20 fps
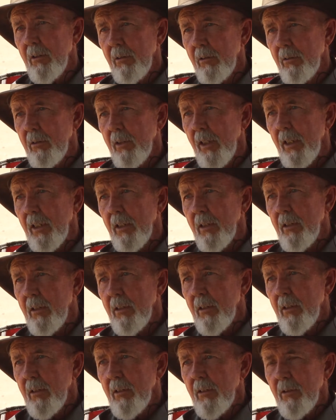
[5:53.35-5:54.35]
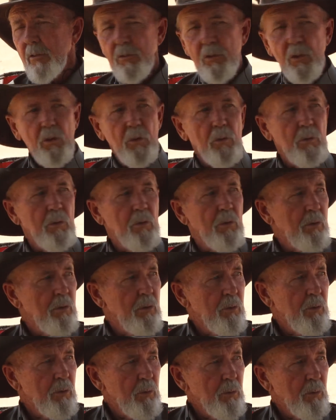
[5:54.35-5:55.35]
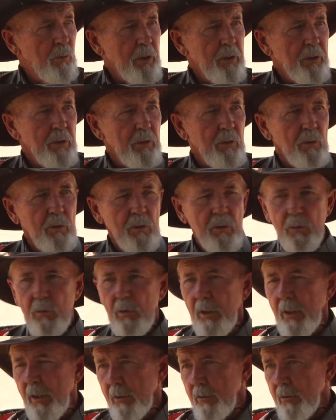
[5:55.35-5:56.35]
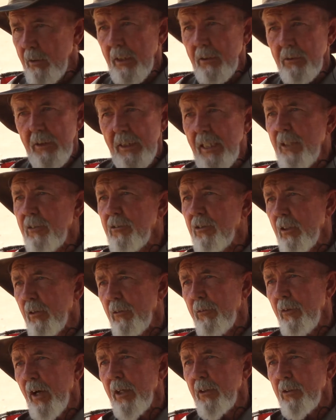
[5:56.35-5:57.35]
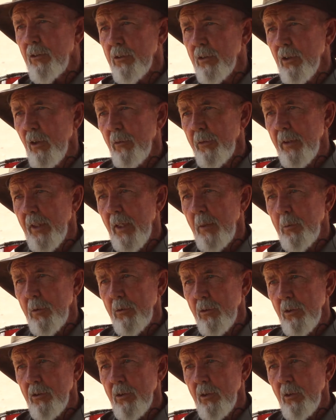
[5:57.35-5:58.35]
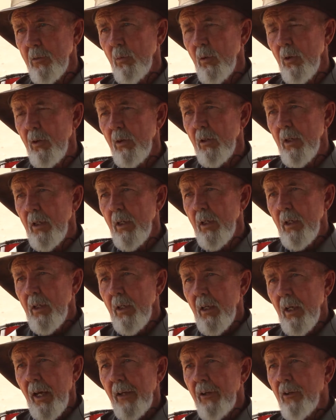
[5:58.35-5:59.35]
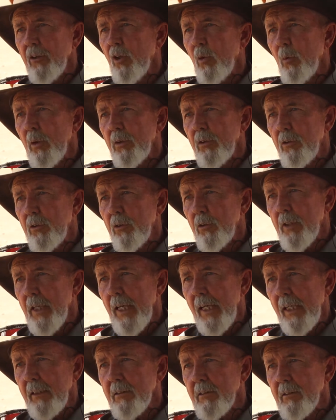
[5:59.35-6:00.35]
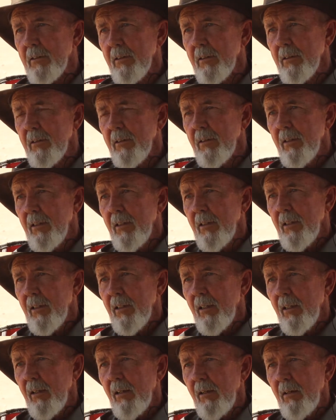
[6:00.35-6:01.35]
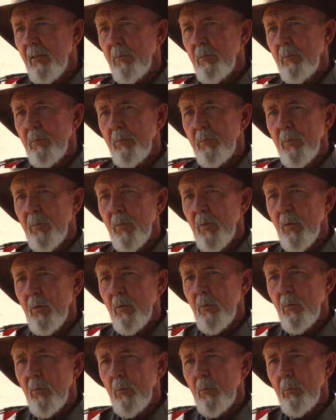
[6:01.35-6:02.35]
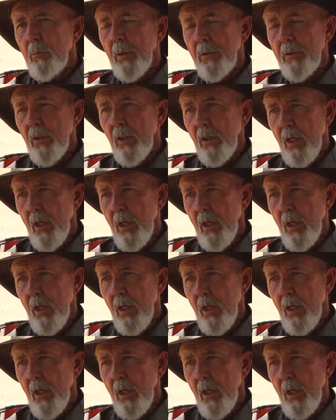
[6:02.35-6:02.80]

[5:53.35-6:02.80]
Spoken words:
Okay, so when it's easy to find yourself in that position where I don't know what to do next, but there